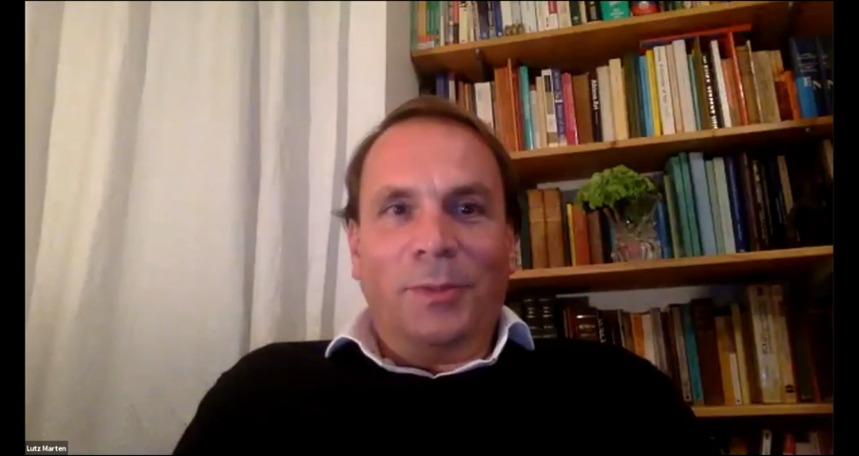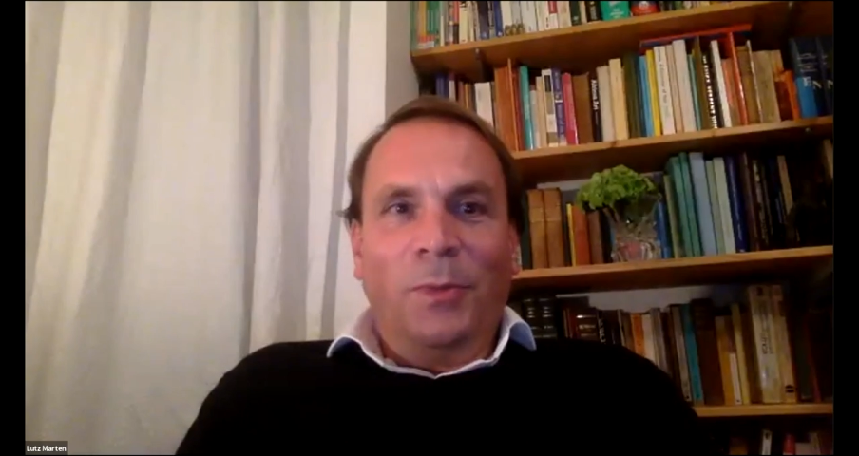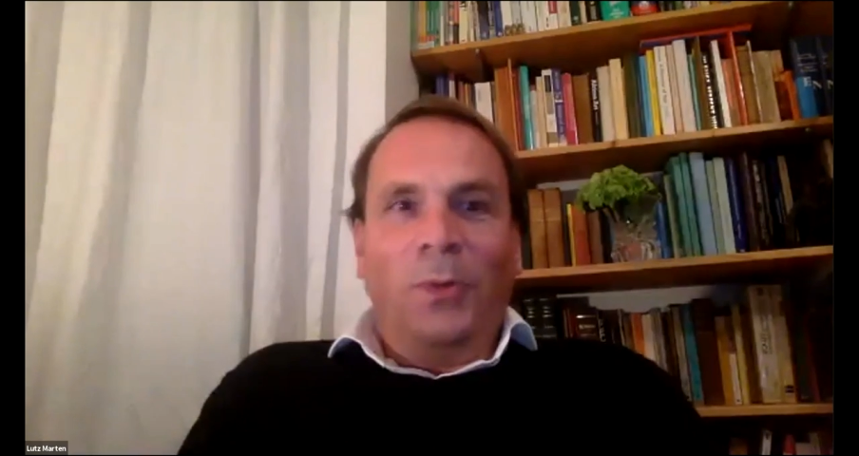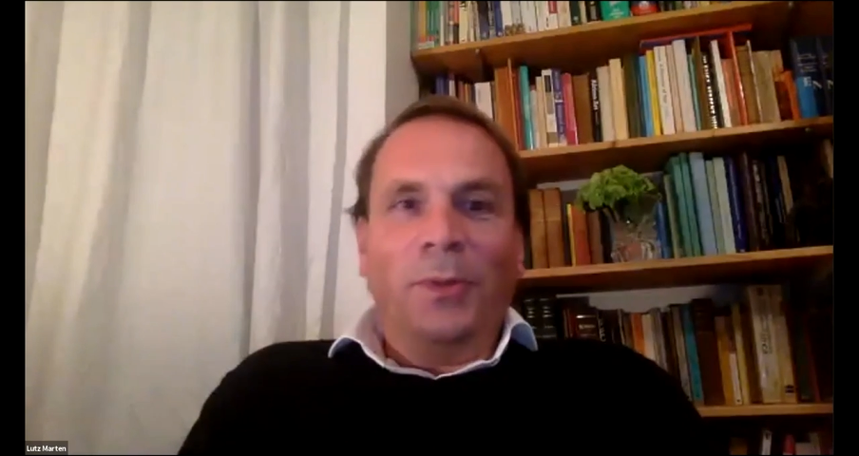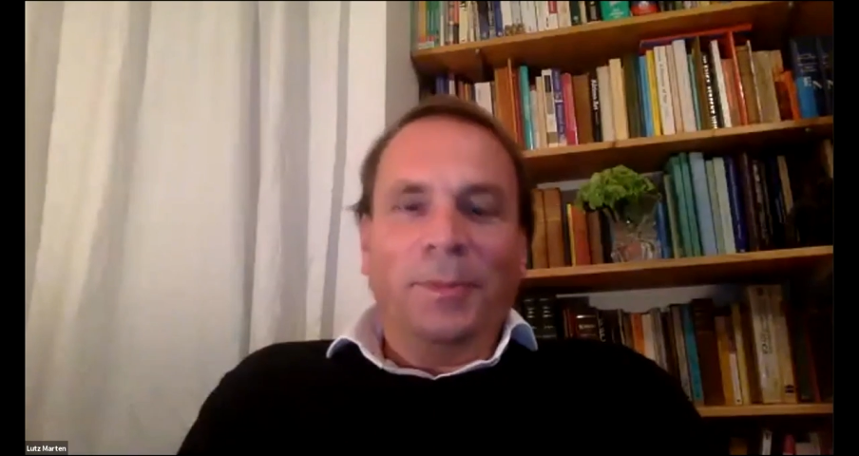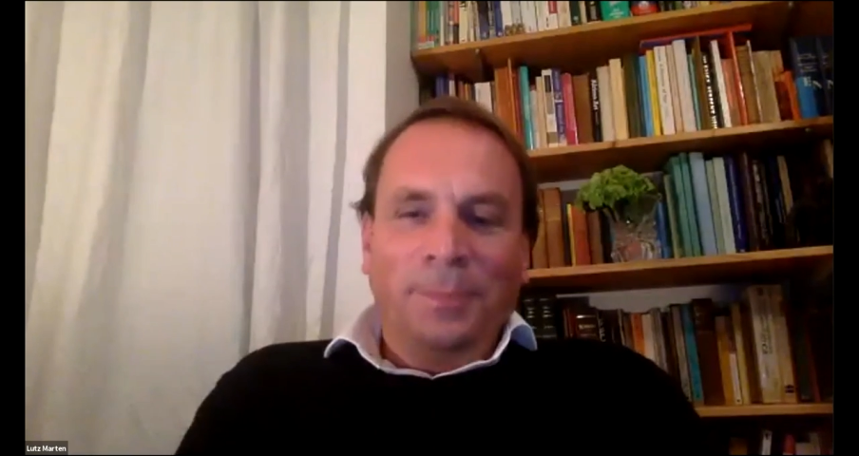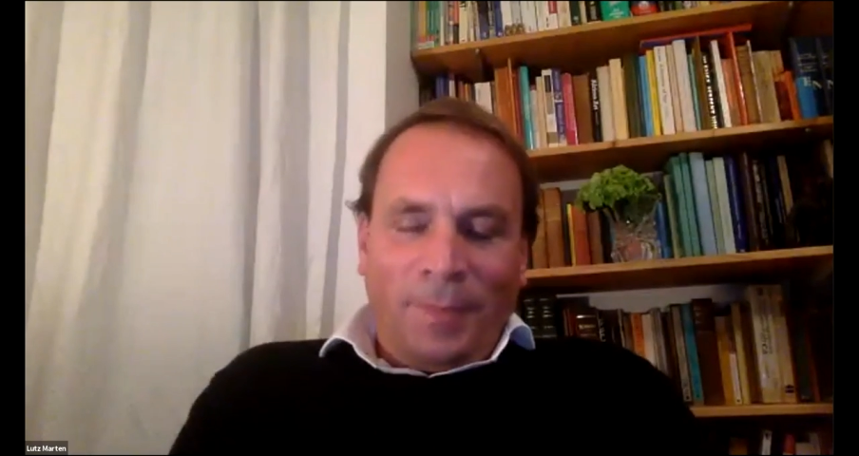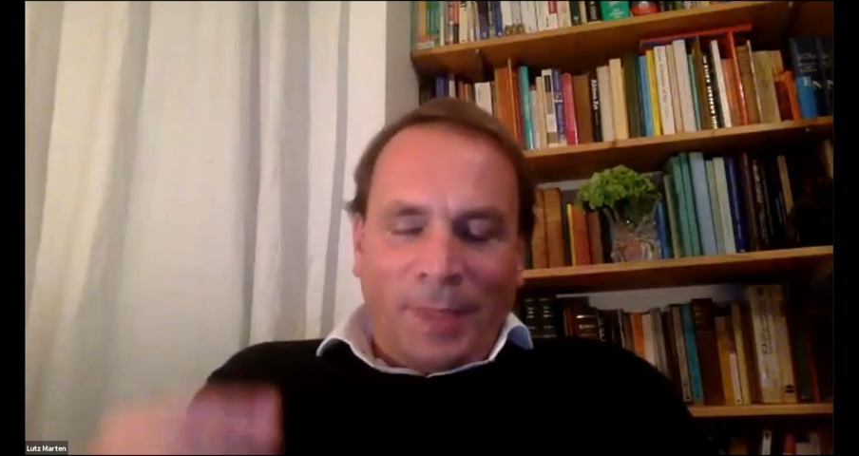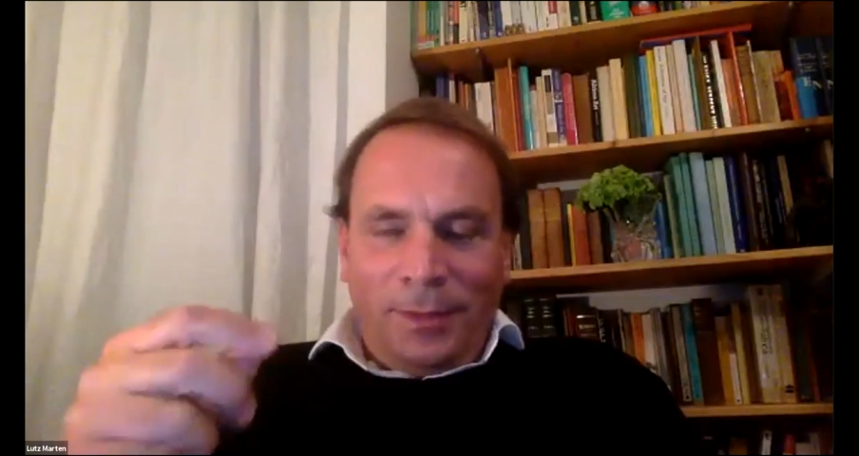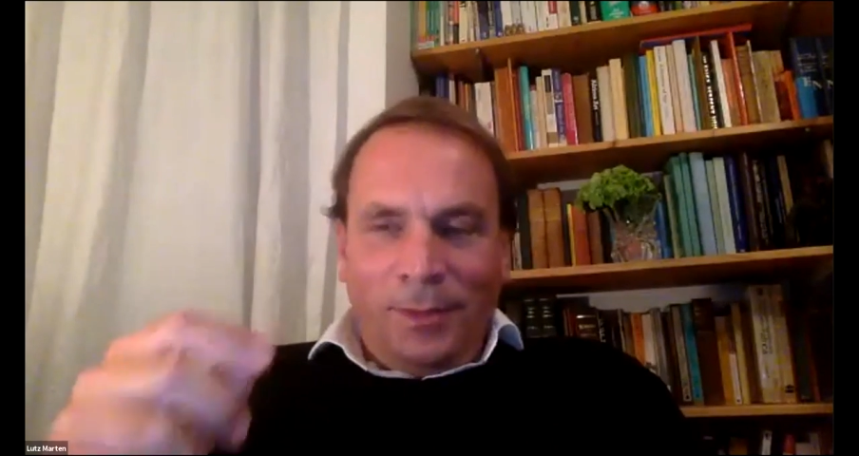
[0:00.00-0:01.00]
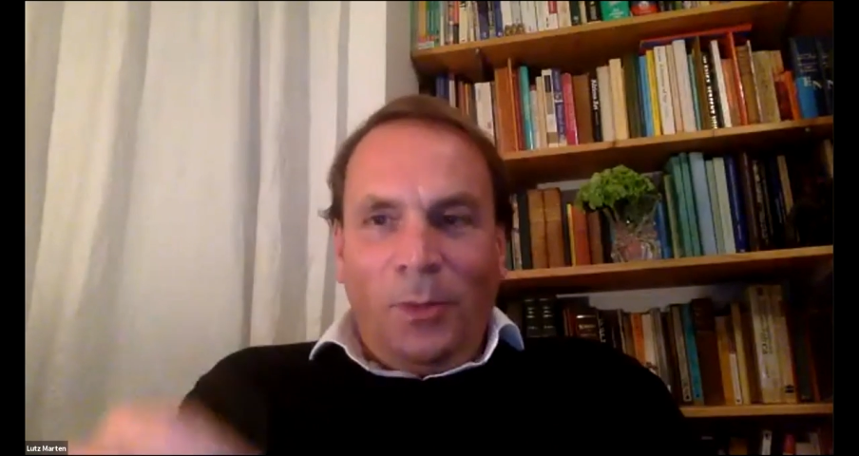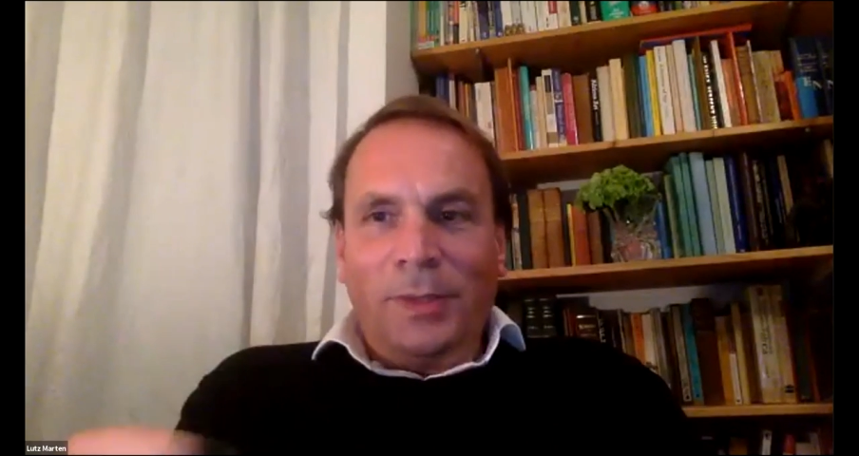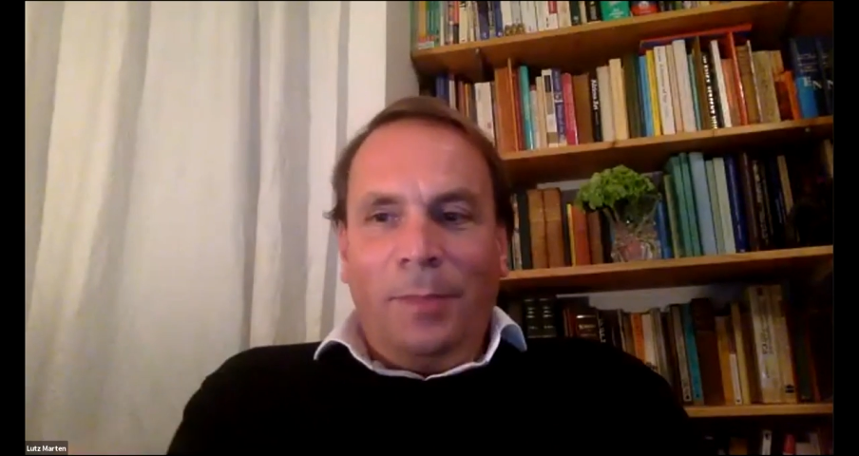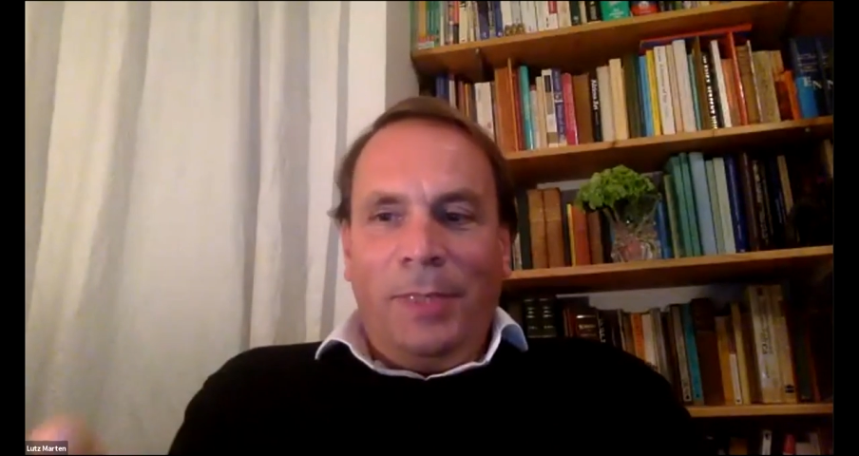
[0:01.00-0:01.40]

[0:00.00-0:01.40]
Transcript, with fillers: small note I